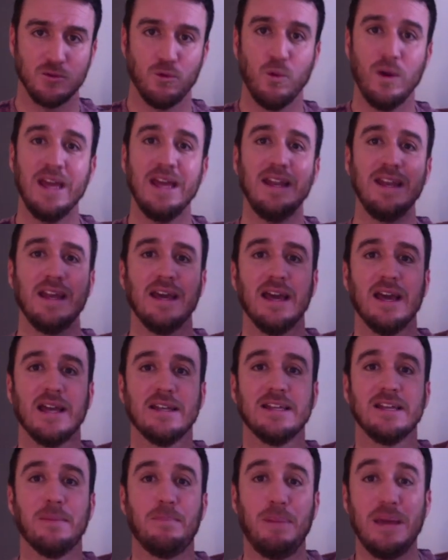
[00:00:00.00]
When
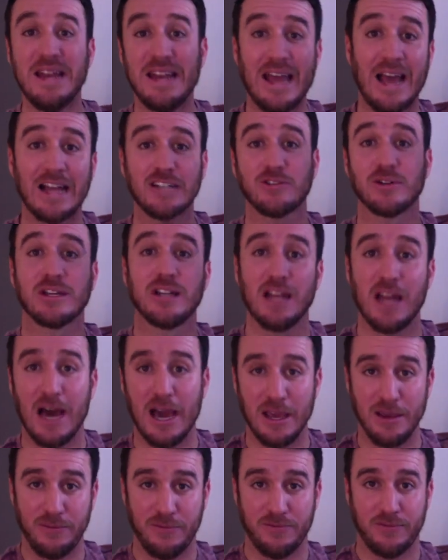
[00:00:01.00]
did a pediatric
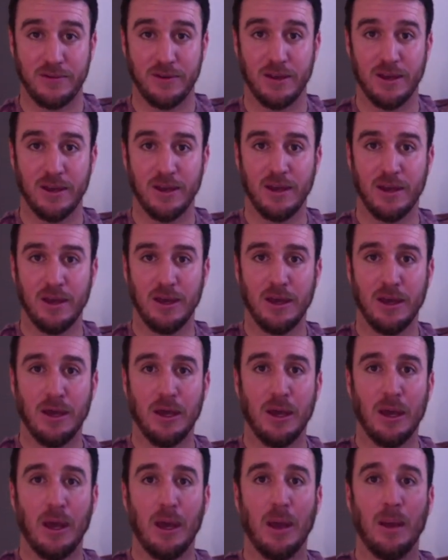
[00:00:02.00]
life
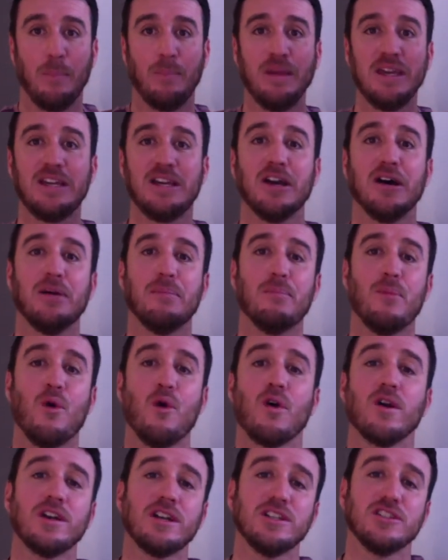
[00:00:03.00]
become
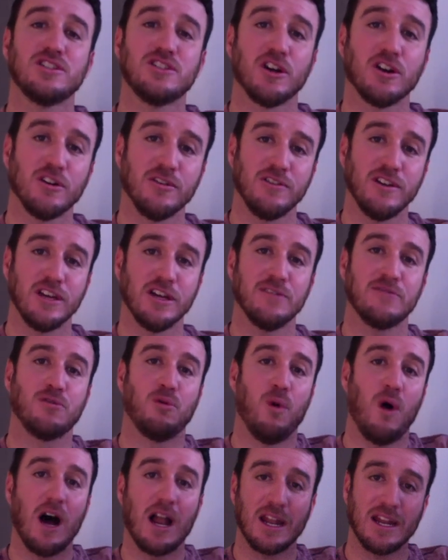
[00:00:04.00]
more deserving of
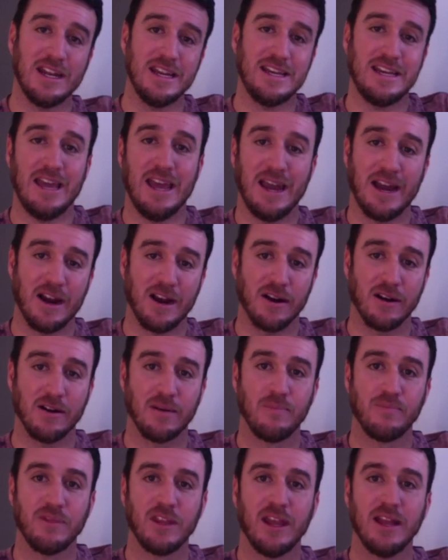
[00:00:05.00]
quality
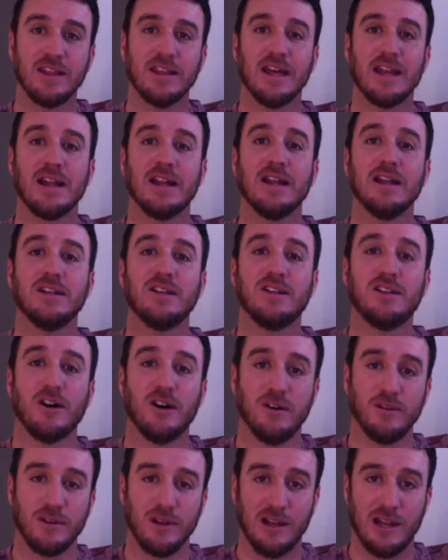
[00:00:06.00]
care than an
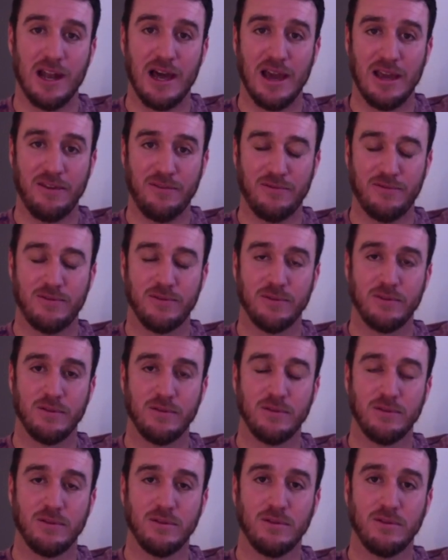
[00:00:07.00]
adult life?
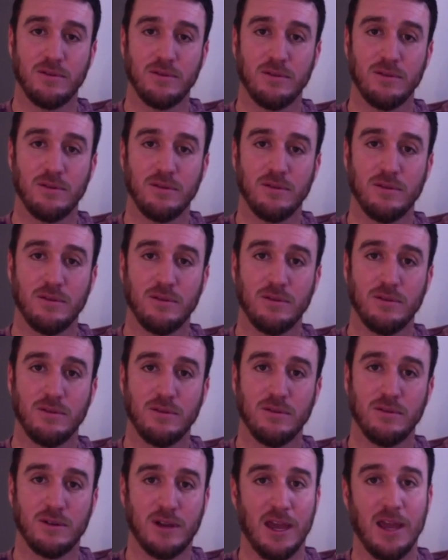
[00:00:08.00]

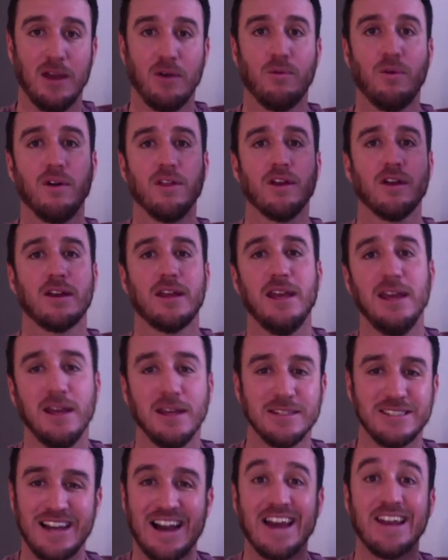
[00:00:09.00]
Okay, well, they're
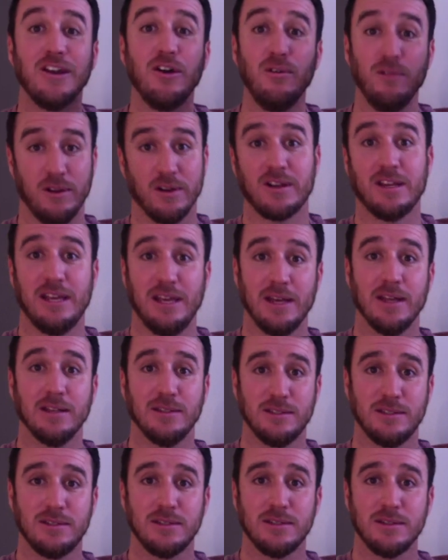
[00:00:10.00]
kids. I know they're
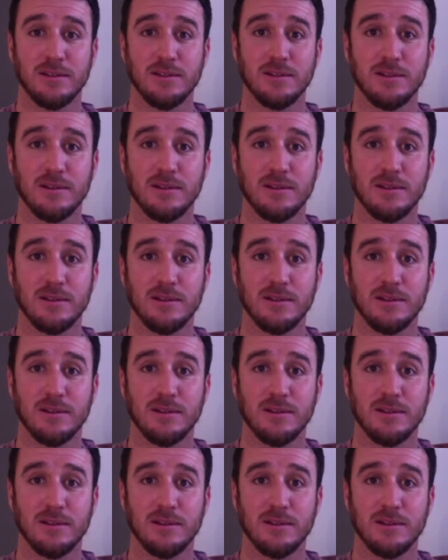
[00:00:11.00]
kids.